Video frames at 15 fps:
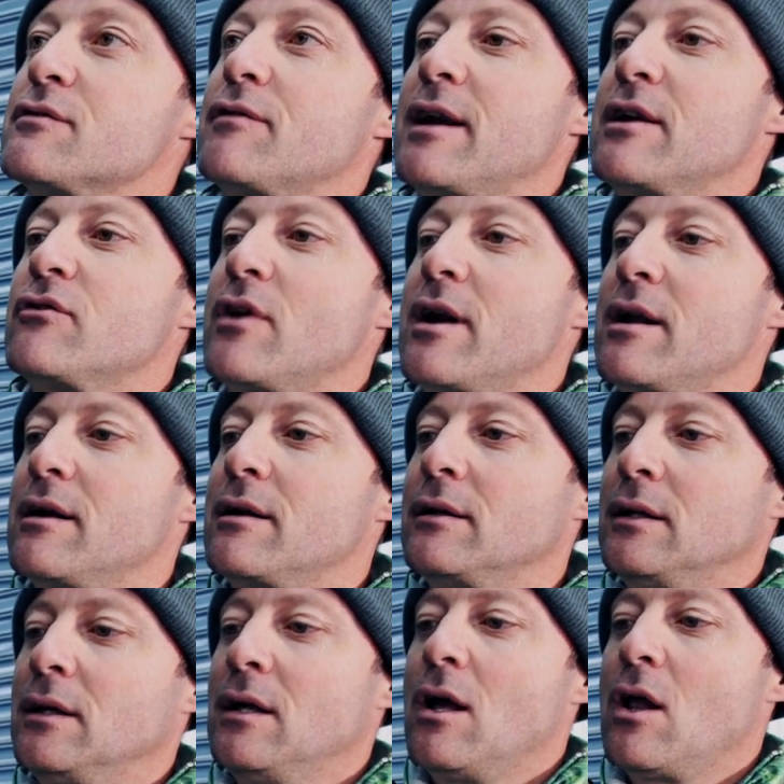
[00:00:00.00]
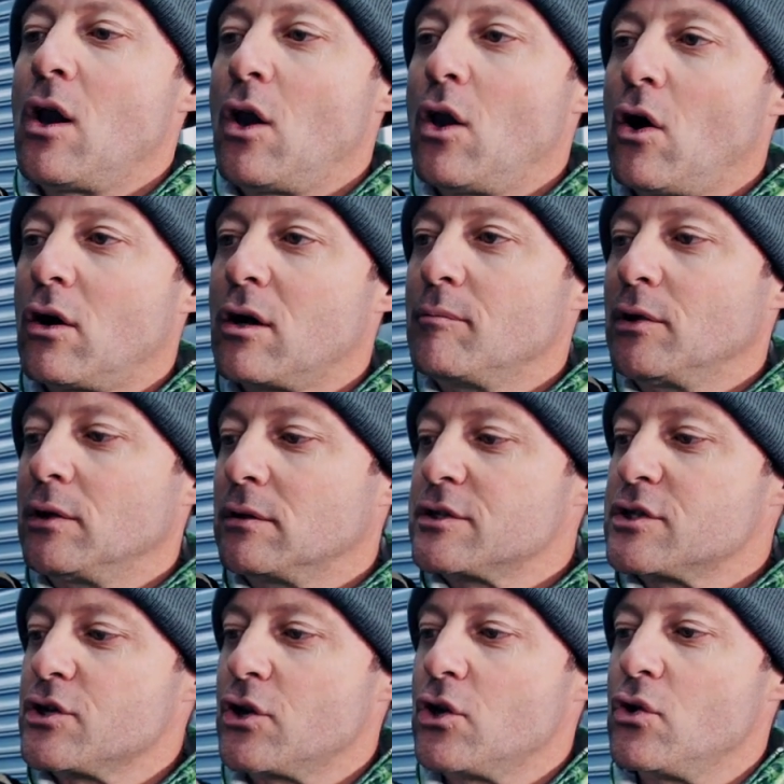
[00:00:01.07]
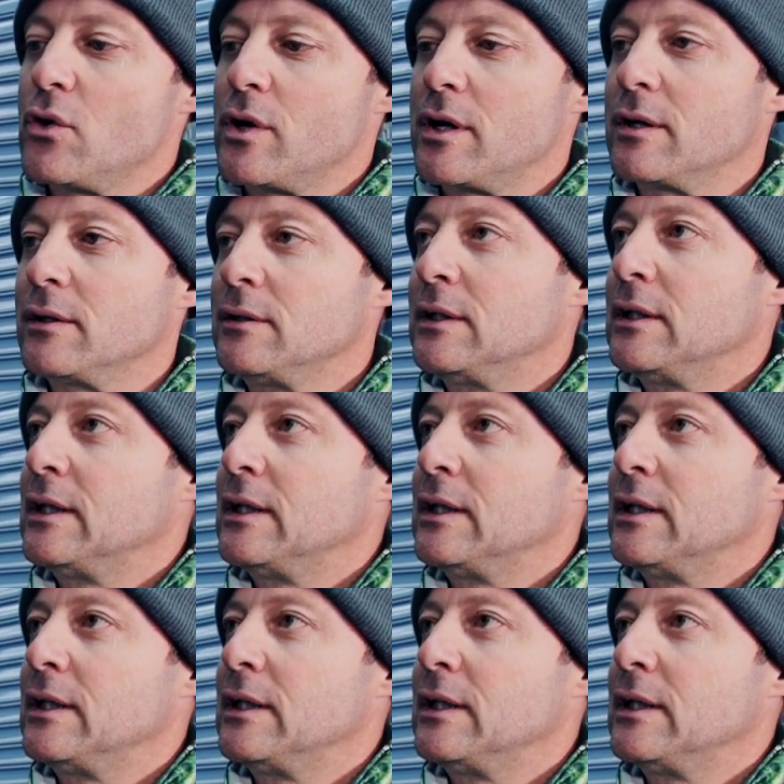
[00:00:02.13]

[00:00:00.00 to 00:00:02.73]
front-runner lockable, secure